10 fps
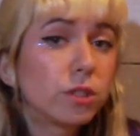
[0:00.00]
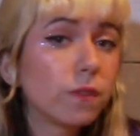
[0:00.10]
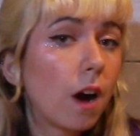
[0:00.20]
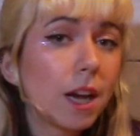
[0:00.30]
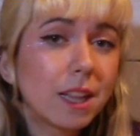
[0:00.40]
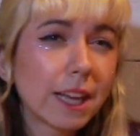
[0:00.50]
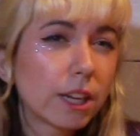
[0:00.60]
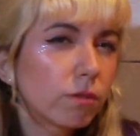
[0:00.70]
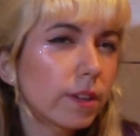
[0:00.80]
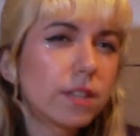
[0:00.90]
fire like
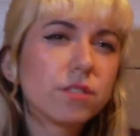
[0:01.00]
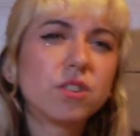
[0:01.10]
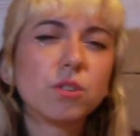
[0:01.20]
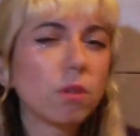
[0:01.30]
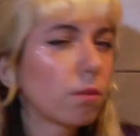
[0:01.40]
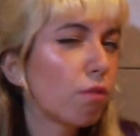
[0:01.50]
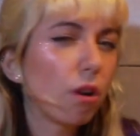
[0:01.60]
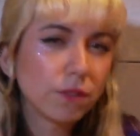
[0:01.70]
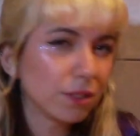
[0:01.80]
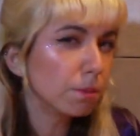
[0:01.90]
Grease 2 look
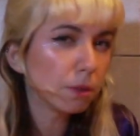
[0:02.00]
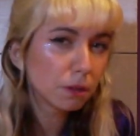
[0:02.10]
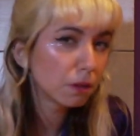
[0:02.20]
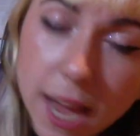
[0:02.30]
profitable.